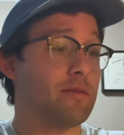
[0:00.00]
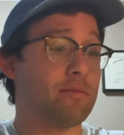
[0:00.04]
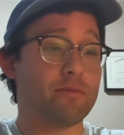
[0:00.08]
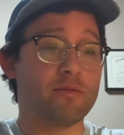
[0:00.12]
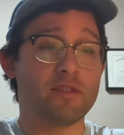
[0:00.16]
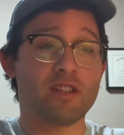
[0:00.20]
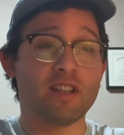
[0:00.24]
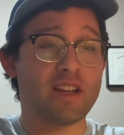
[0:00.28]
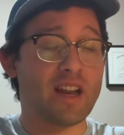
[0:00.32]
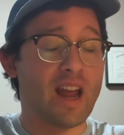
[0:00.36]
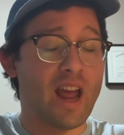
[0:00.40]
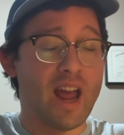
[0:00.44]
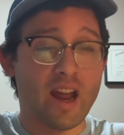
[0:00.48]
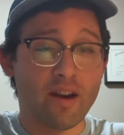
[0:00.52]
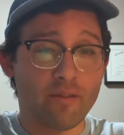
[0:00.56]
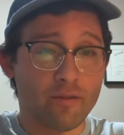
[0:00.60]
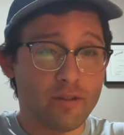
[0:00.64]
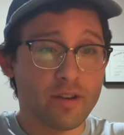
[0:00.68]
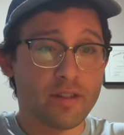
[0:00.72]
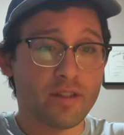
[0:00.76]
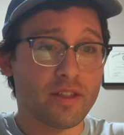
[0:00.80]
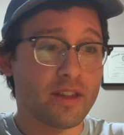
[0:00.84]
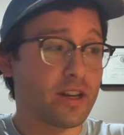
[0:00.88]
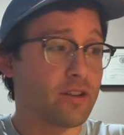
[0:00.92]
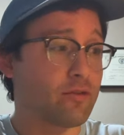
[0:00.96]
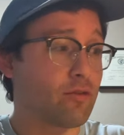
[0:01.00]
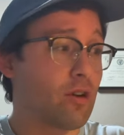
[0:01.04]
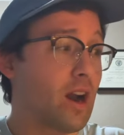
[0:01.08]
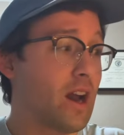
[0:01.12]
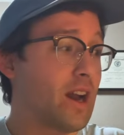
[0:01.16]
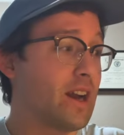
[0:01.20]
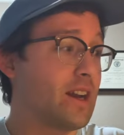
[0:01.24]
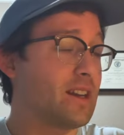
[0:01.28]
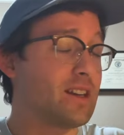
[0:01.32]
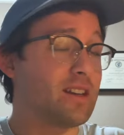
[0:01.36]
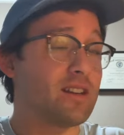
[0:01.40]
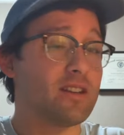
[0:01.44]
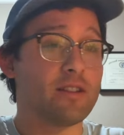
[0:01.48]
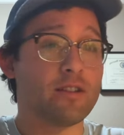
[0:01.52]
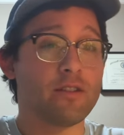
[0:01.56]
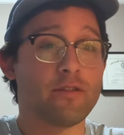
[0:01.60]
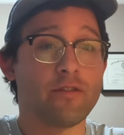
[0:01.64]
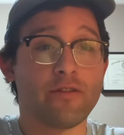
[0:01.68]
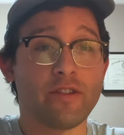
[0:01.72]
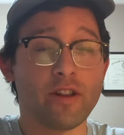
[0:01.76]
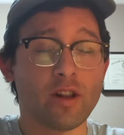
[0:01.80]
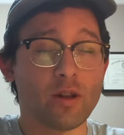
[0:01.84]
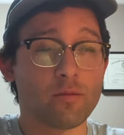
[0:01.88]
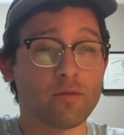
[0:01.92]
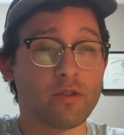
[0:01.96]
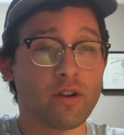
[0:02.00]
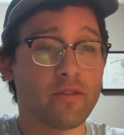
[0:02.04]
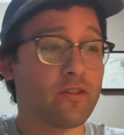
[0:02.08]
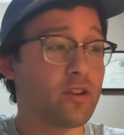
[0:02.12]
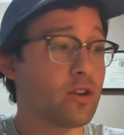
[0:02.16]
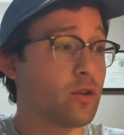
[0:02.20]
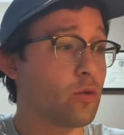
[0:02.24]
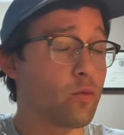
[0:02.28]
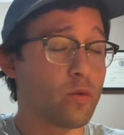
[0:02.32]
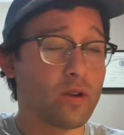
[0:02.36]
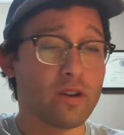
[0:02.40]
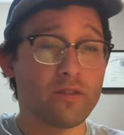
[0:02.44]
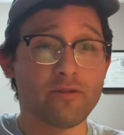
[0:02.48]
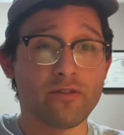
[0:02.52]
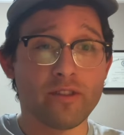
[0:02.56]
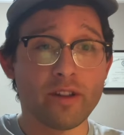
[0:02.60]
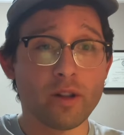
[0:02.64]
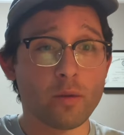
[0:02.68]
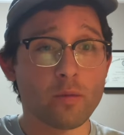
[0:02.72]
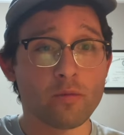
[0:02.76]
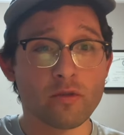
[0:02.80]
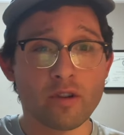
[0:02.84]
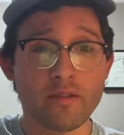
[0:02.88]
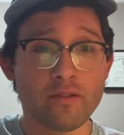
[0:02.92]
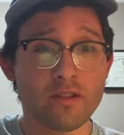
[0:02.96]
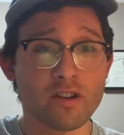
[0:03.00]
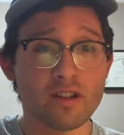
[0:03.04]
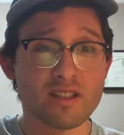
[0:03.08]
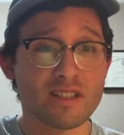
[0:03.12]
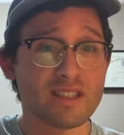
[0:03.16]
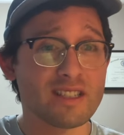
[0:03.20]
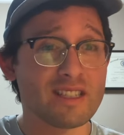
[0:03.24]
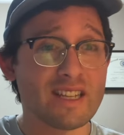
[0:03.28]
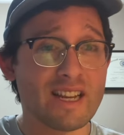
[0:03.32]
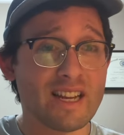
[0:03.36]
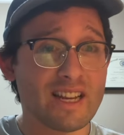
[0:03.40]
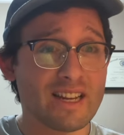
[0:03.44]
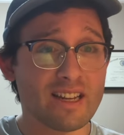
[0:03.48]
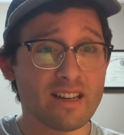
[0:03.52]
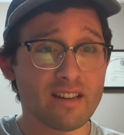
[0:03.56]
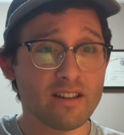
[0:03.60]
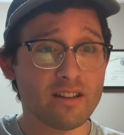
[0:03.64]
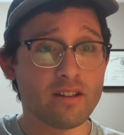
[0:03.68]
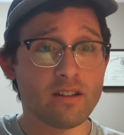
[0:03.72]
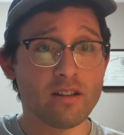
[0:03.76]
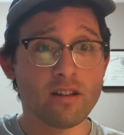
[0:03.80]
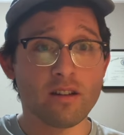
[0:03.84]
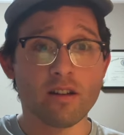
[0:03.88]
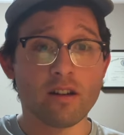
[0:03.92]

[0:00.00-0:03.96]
did everything right. When Phillip Rivers needed